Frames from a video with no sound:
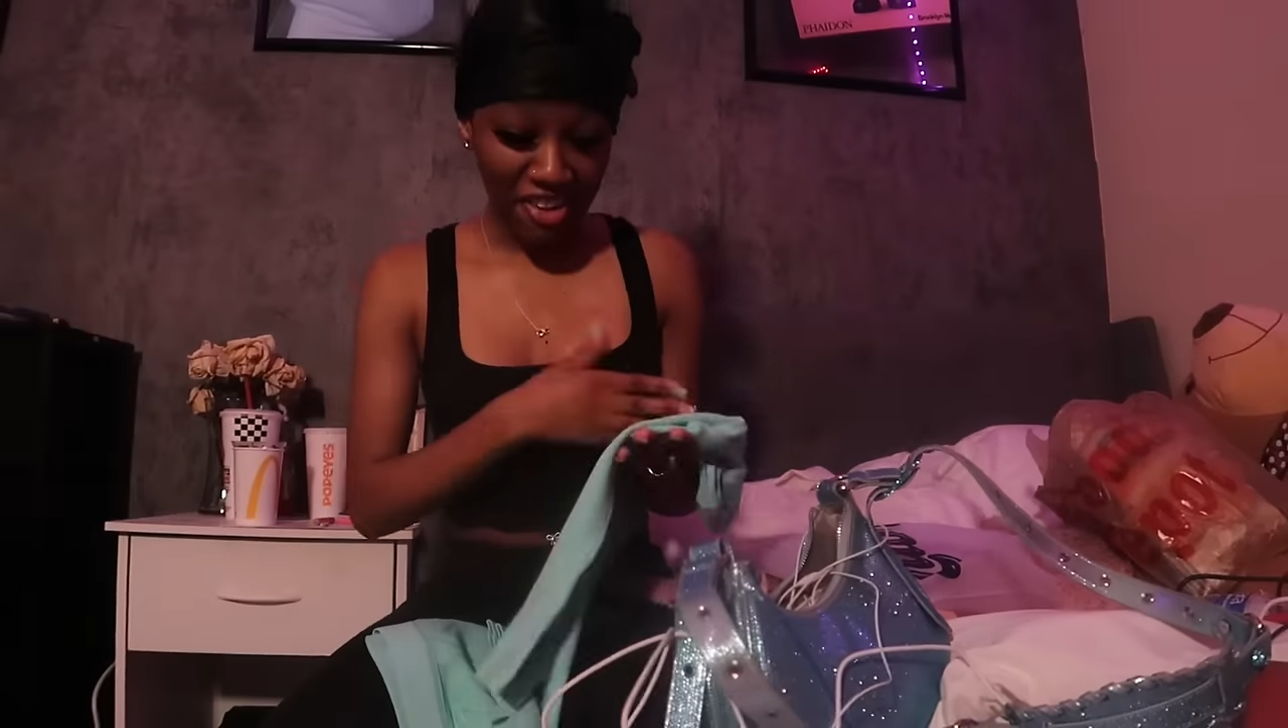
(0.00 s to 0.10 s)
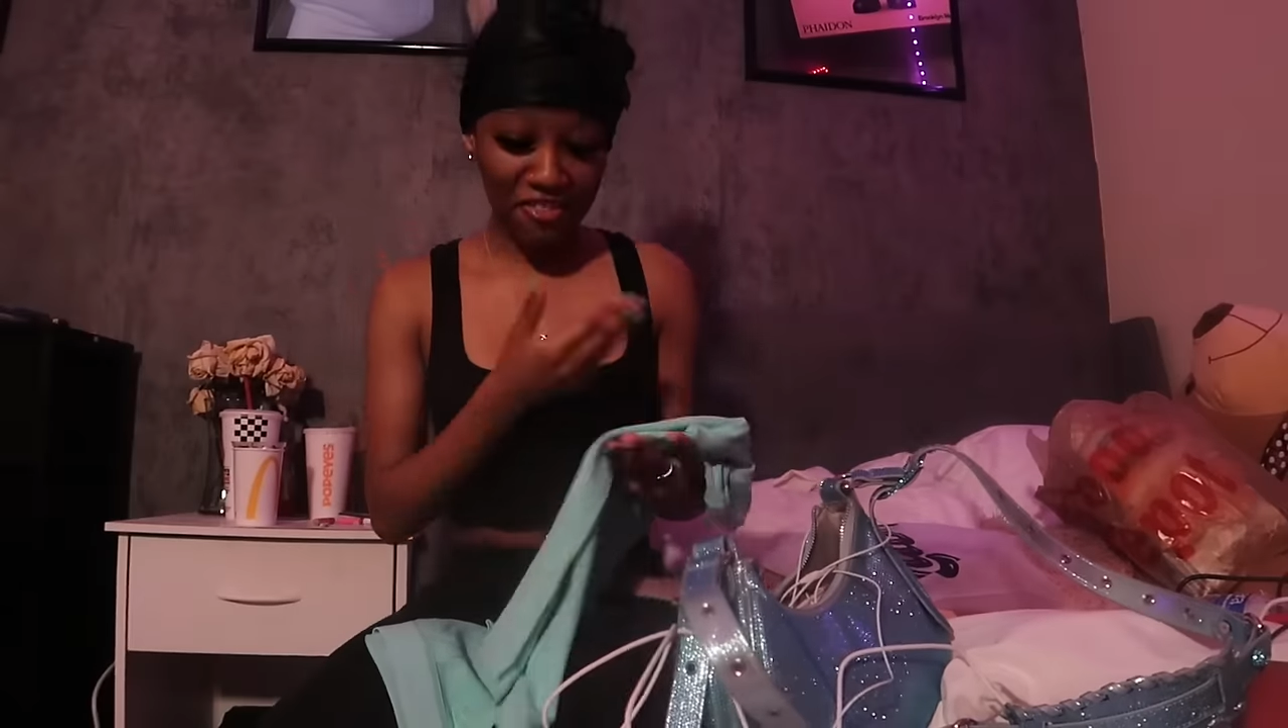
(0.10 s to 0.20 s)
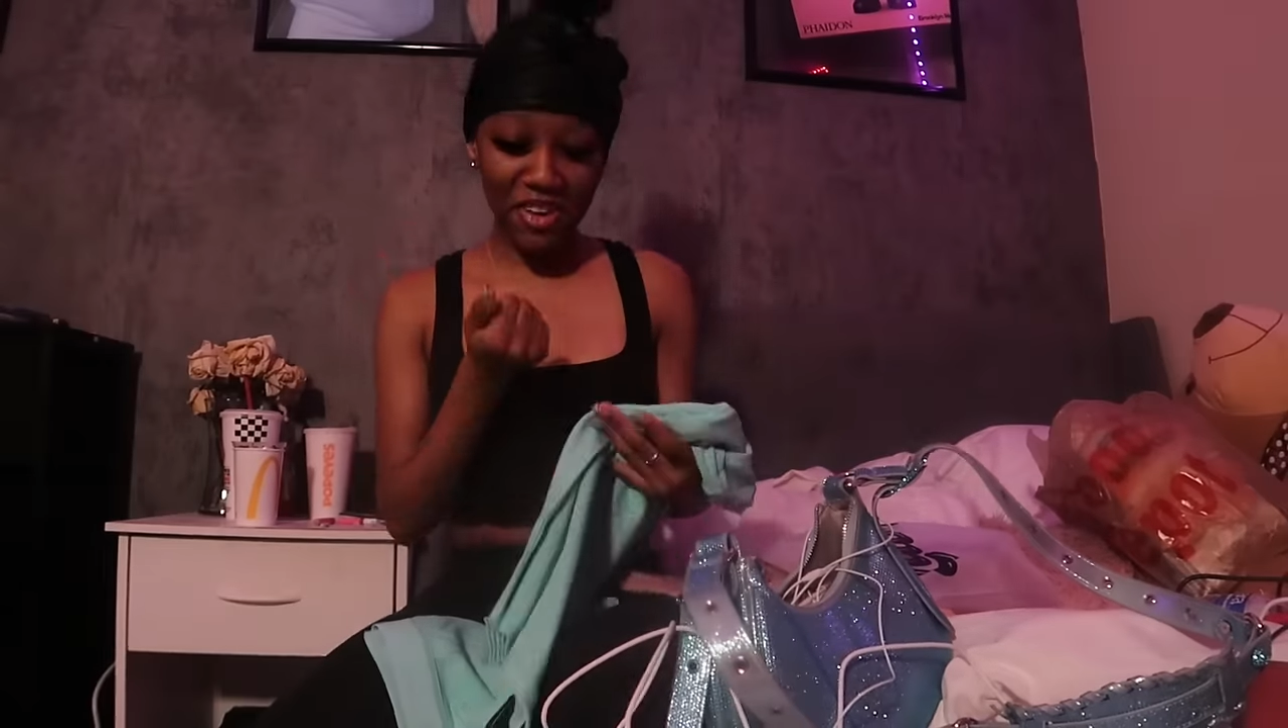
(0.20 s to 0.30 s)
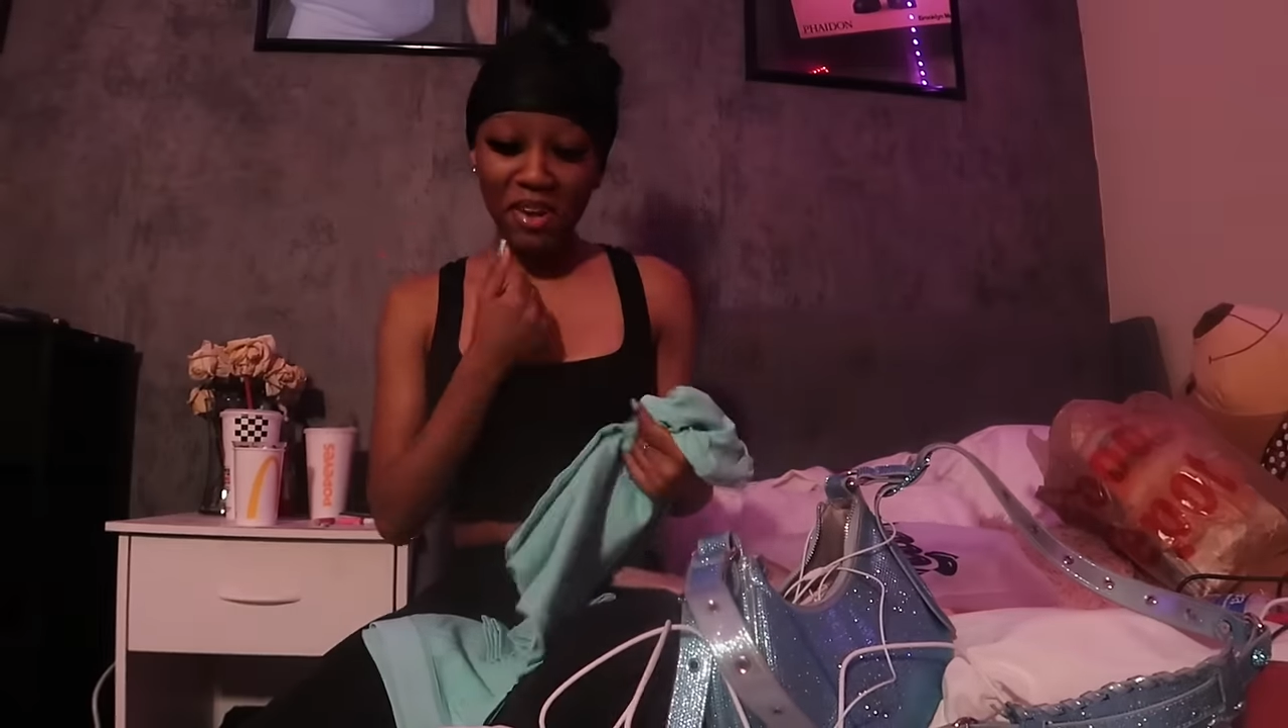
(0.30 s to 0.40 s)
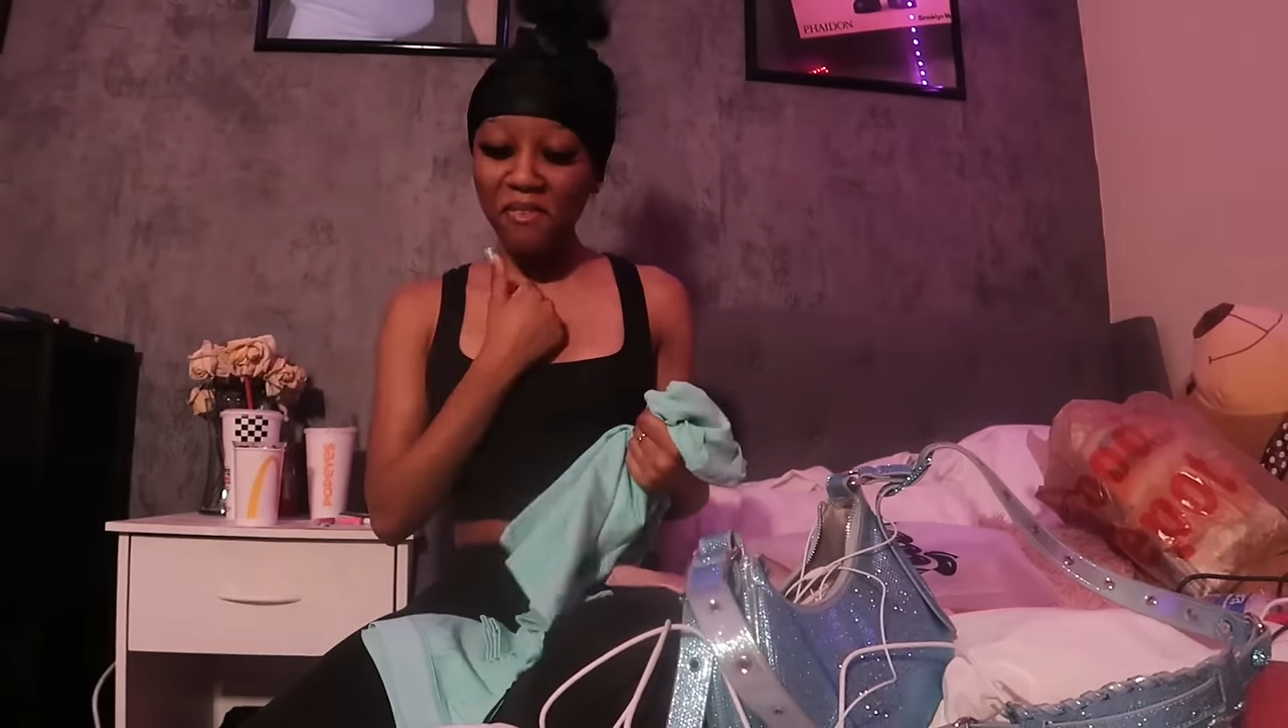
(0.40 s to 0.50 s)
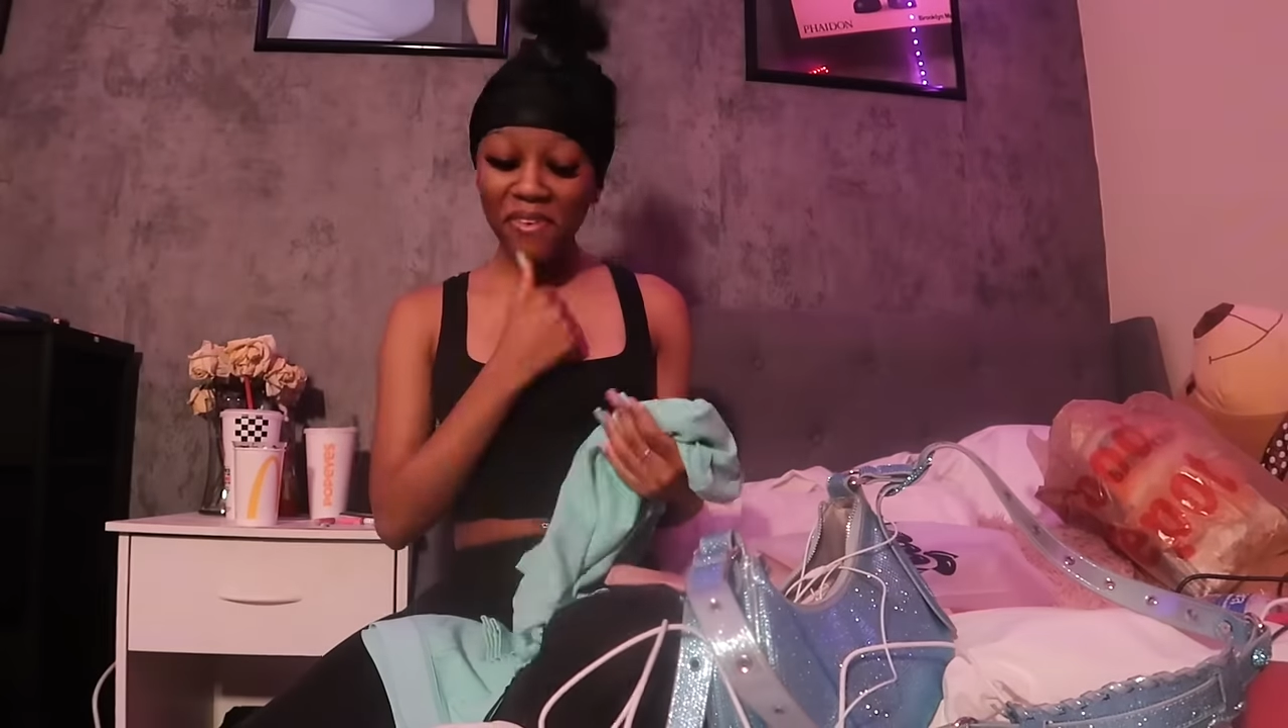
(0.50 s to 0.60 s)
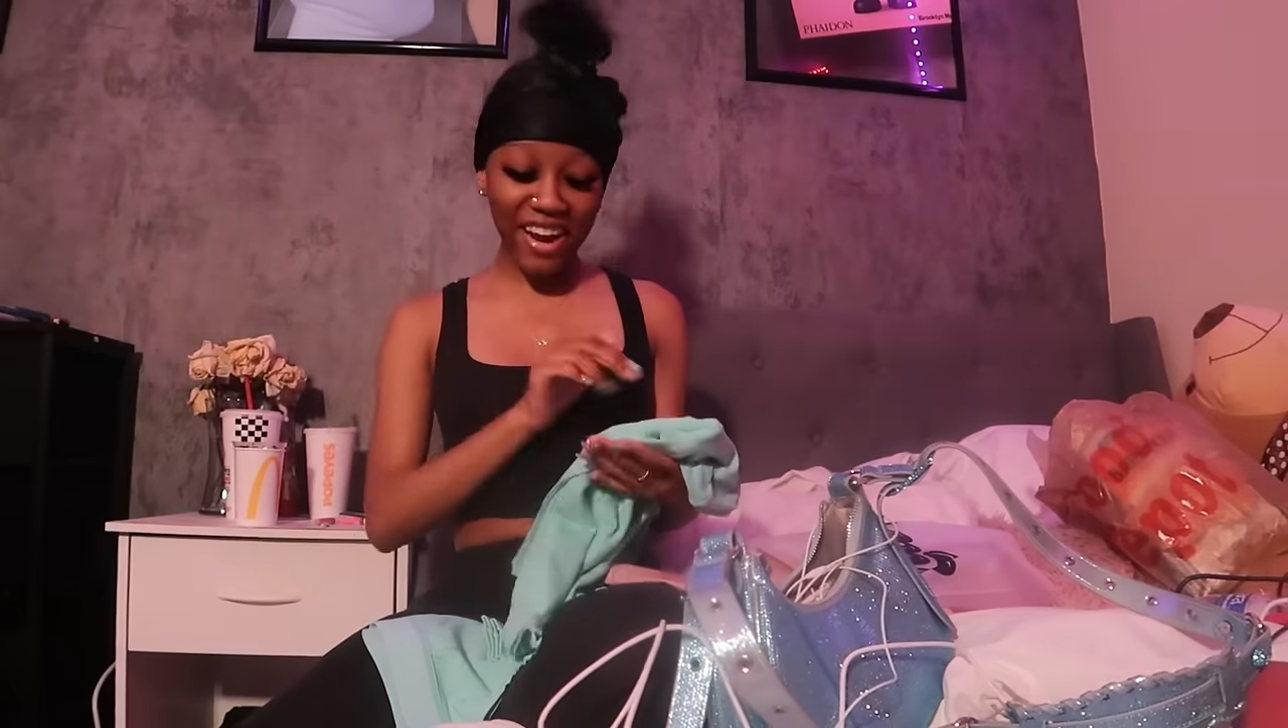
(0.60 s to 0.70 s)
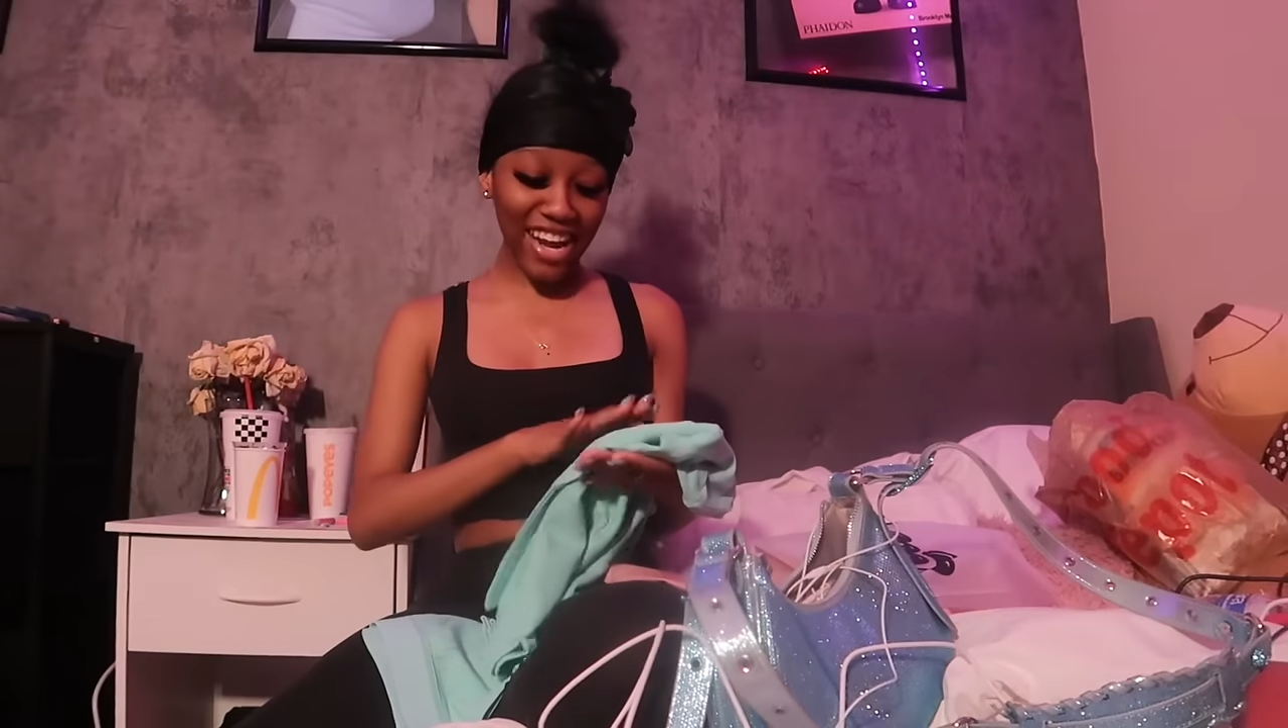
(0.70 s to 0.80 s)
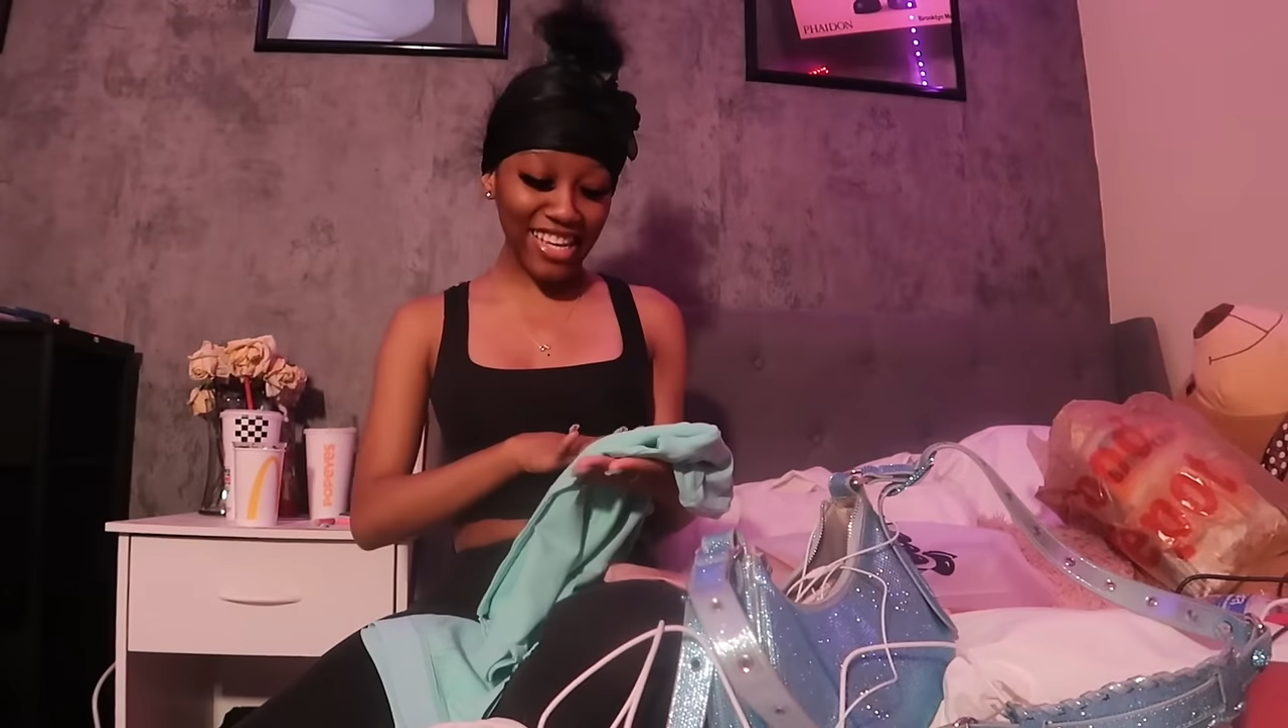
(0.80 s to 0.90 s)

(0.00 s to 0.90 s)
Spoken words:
when I'm gonna wear